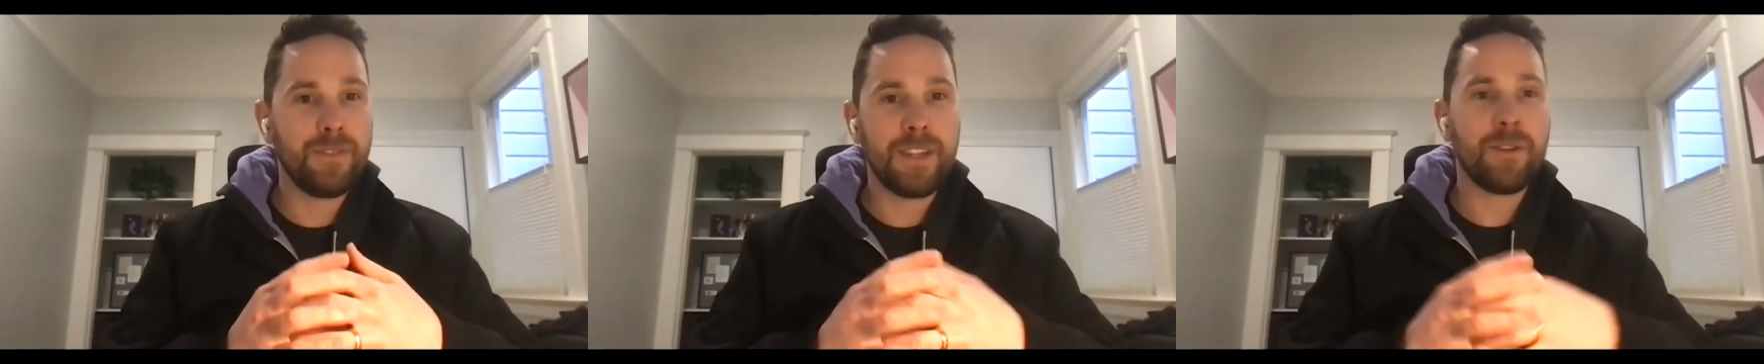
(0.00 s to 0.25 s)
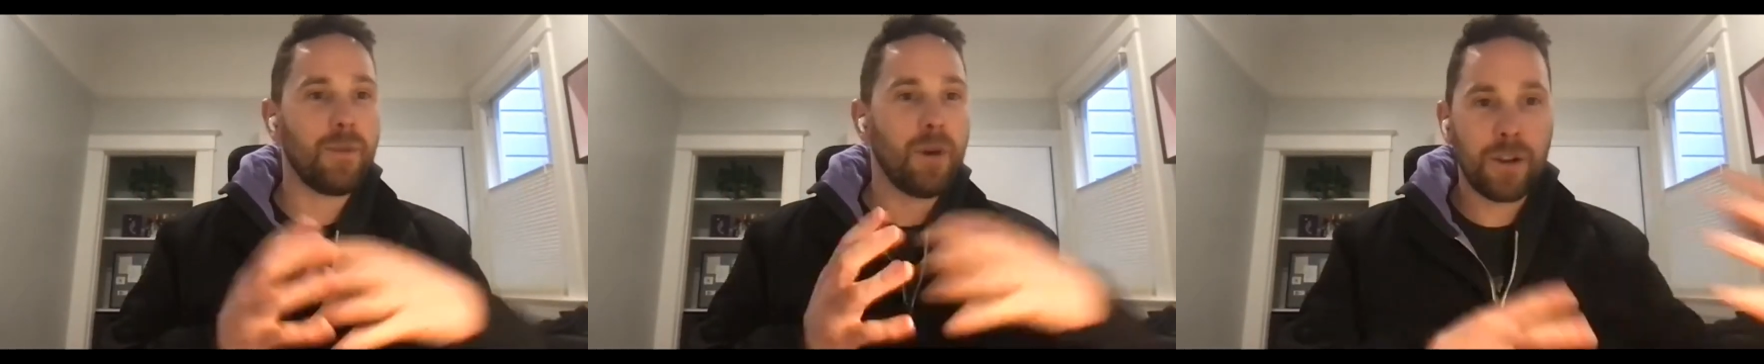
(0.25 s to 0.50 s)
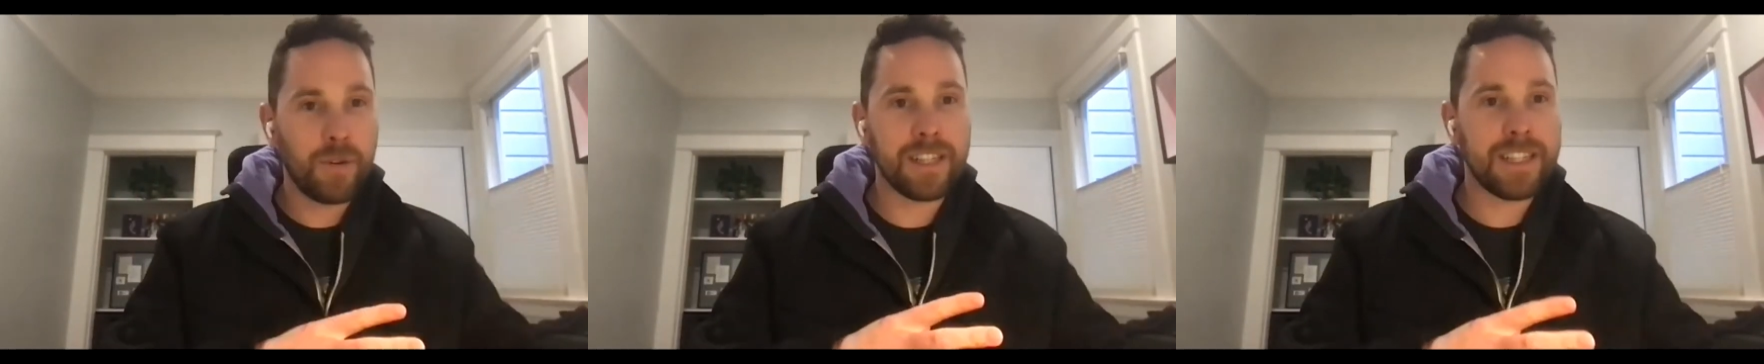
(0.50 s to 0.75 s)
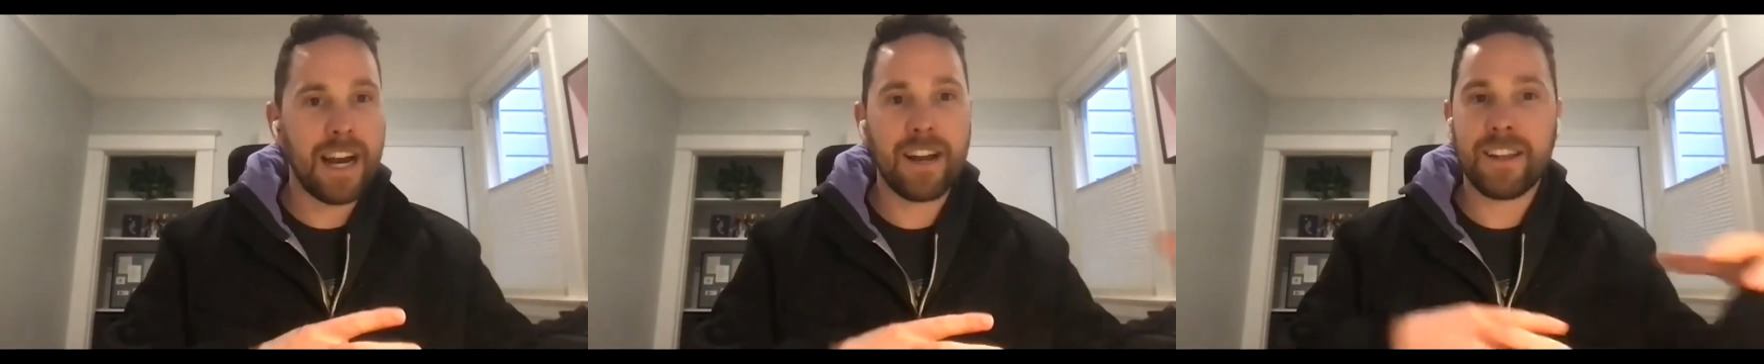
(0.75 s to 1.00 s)
didn't want to
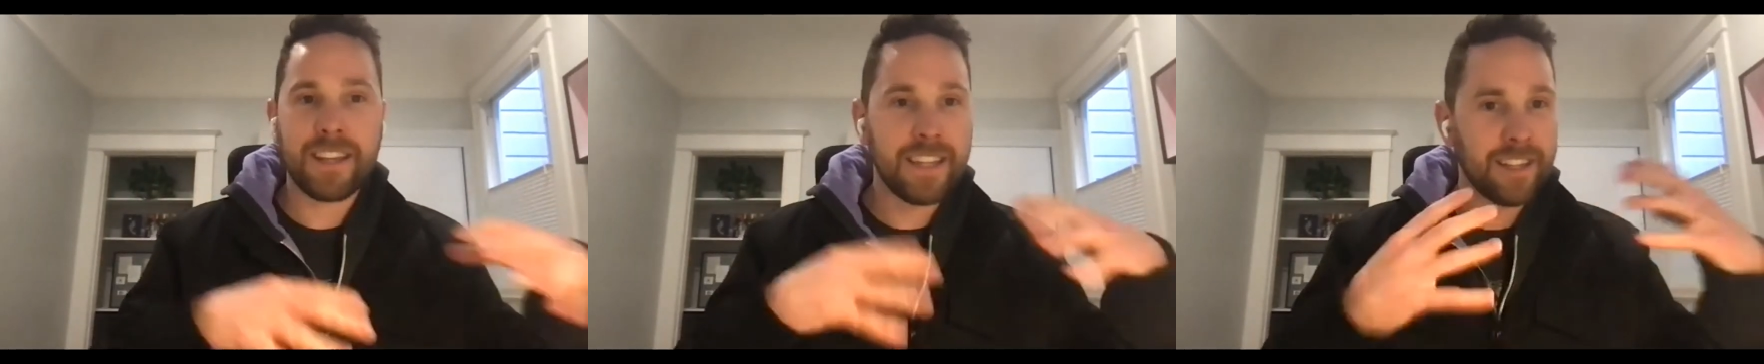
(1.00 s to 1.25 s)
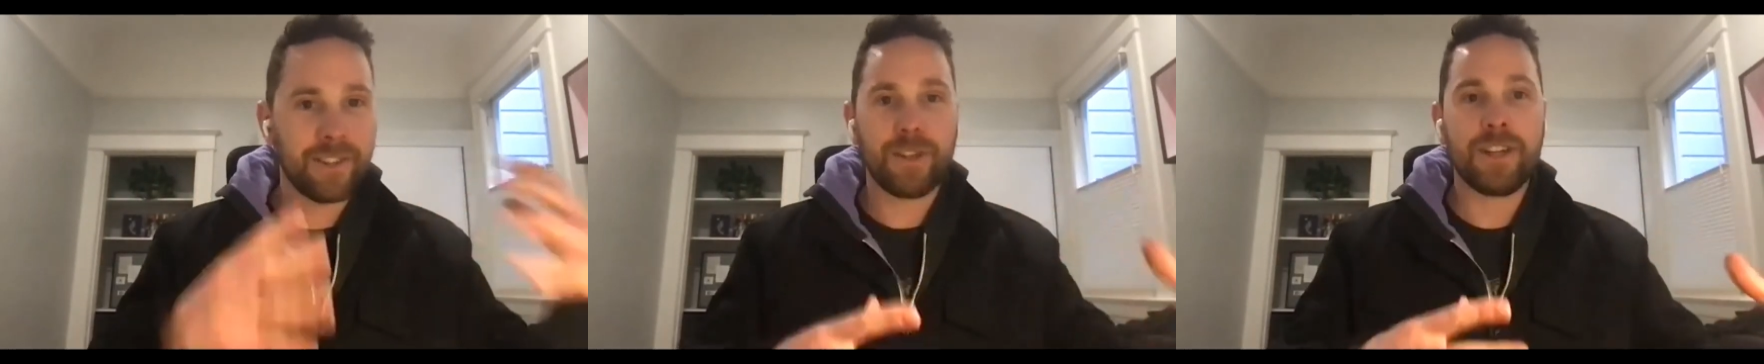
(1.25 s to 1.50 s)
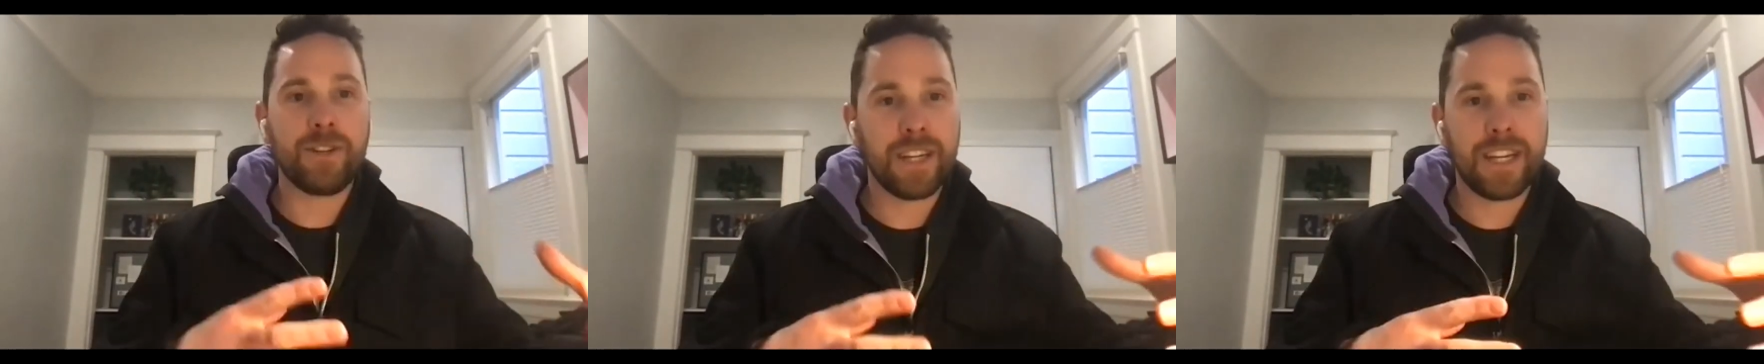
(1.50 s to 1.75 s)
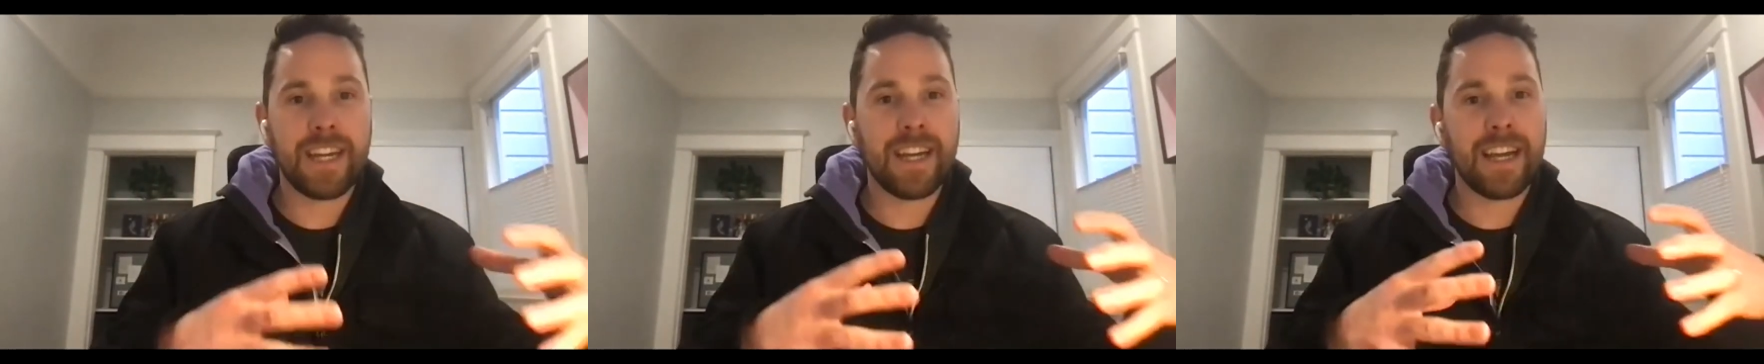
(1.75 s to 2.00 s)
quit entirely, enjoyed
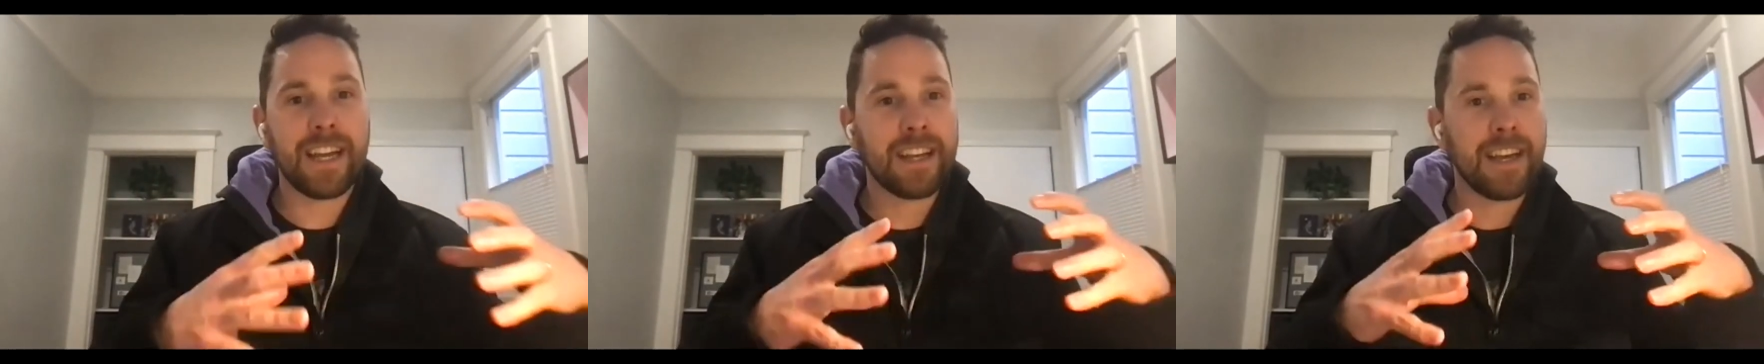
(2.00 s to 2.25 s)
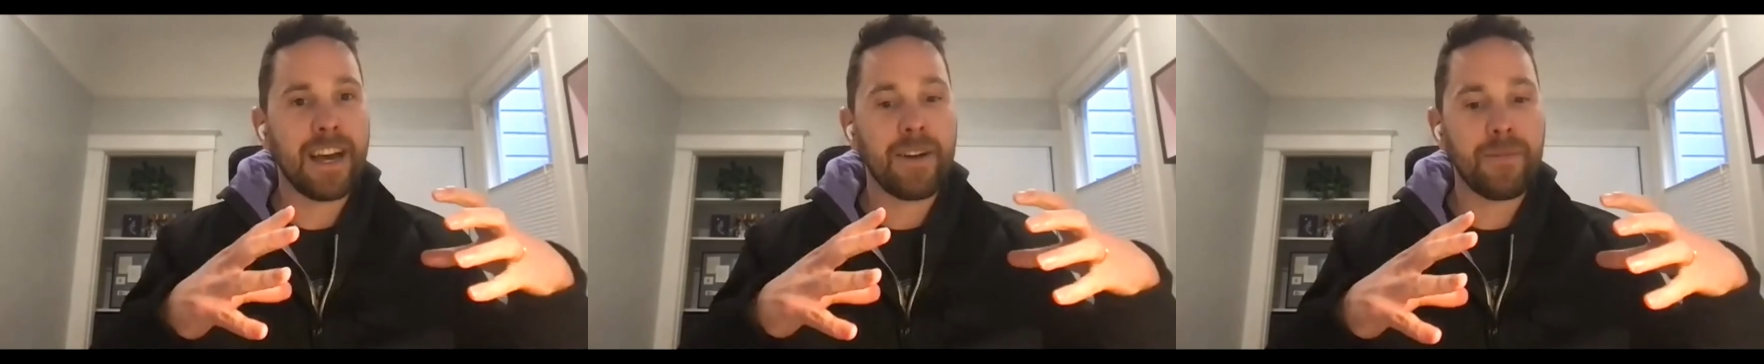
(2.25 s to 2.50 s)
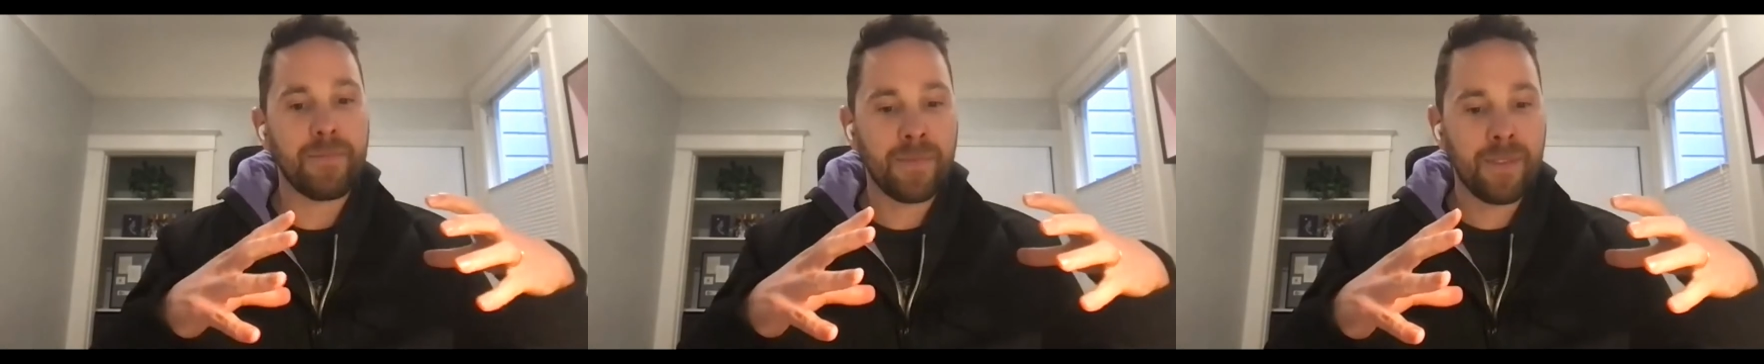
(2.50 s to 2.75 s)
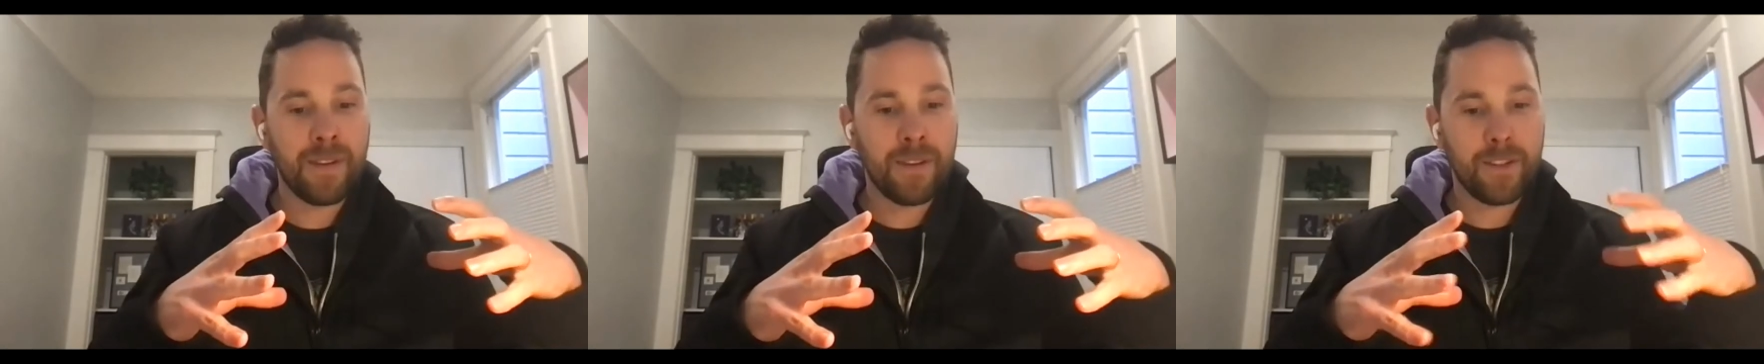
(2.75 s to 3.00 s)
drinking, and um,